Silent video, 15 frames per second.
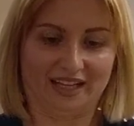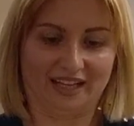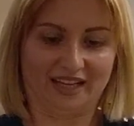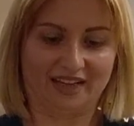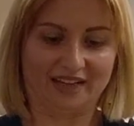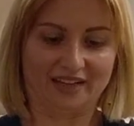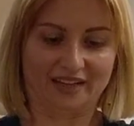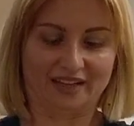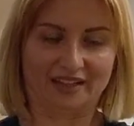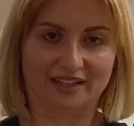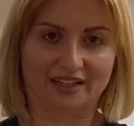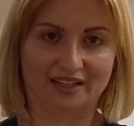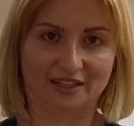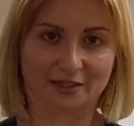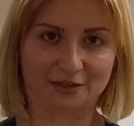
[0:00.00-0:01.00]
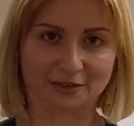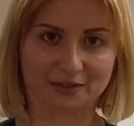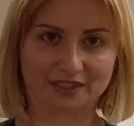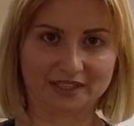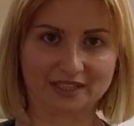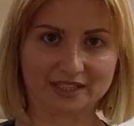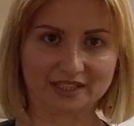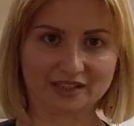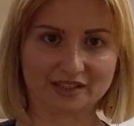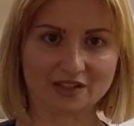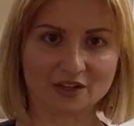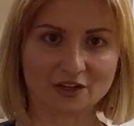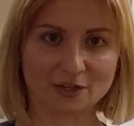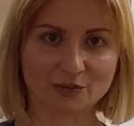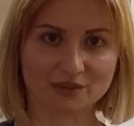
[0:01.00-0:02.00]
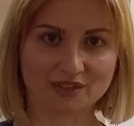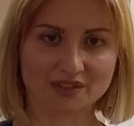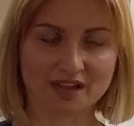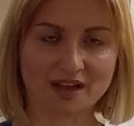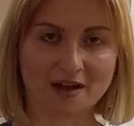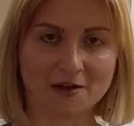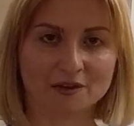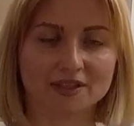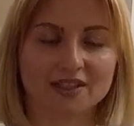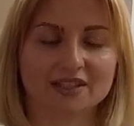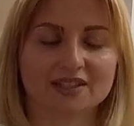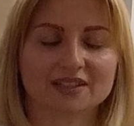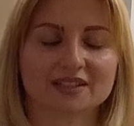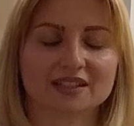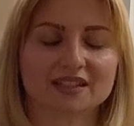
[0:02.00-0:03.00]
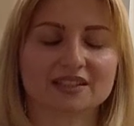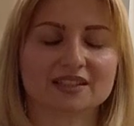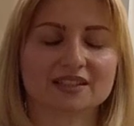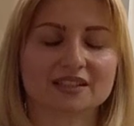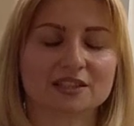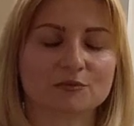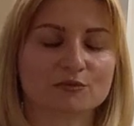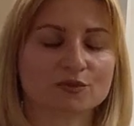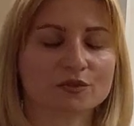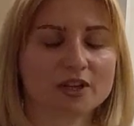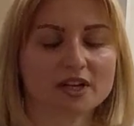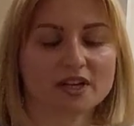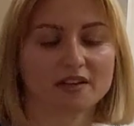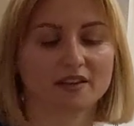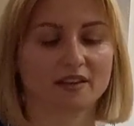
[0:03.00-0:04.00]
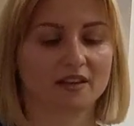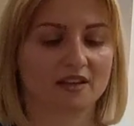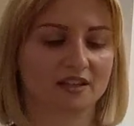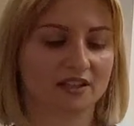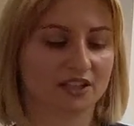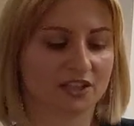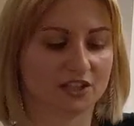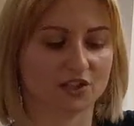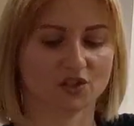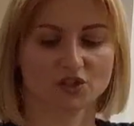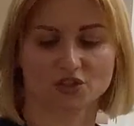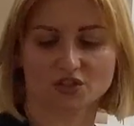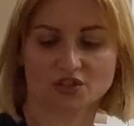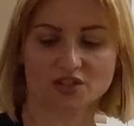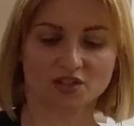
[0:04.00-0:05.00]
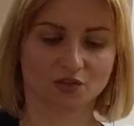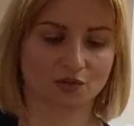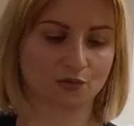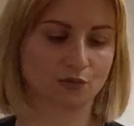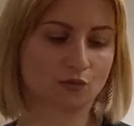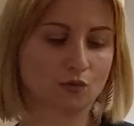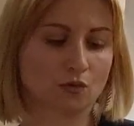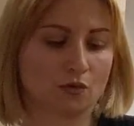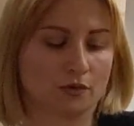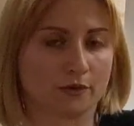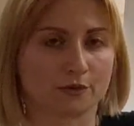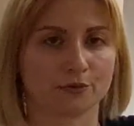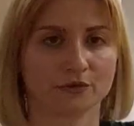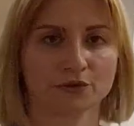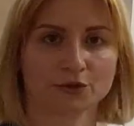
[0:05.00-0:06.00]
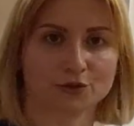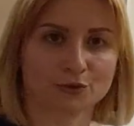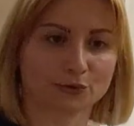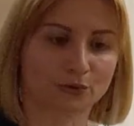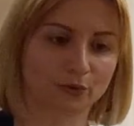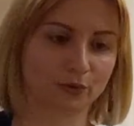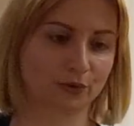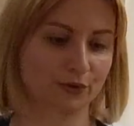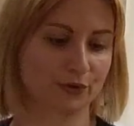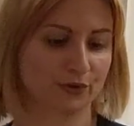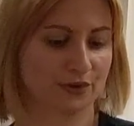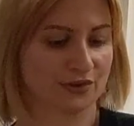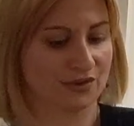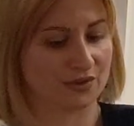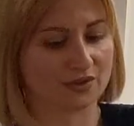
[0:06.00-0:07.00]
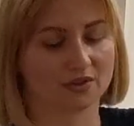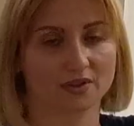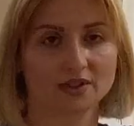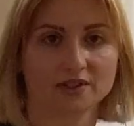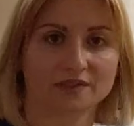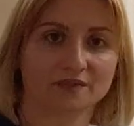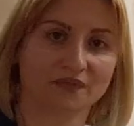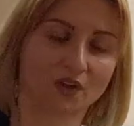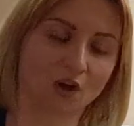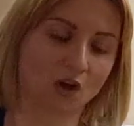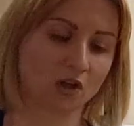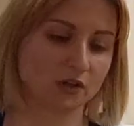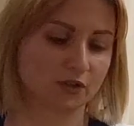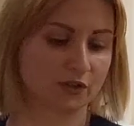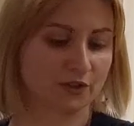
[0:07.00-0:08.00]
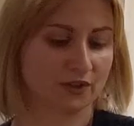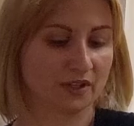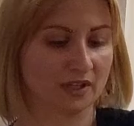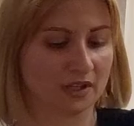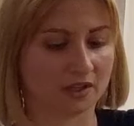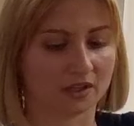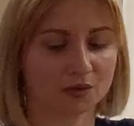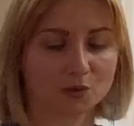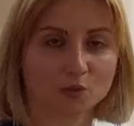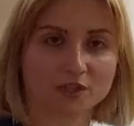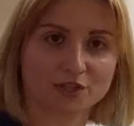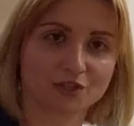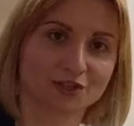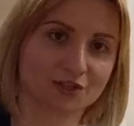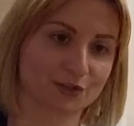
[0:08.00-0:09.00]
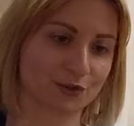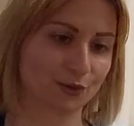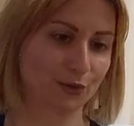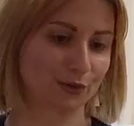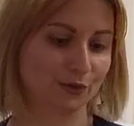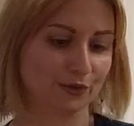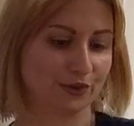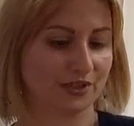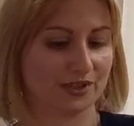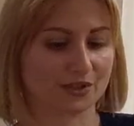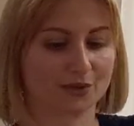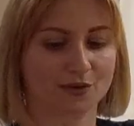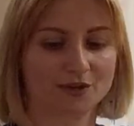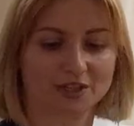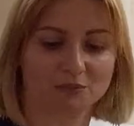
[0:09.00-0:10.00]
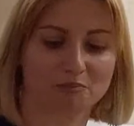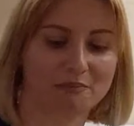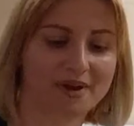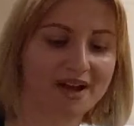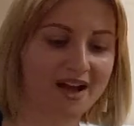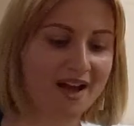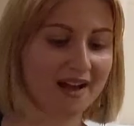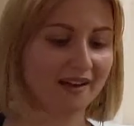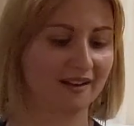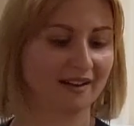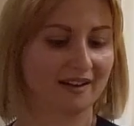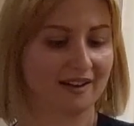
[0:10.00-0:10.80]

And then release the arms down. Take a deep breath. Just roll through the shoulders, alternating which shoulder is going back.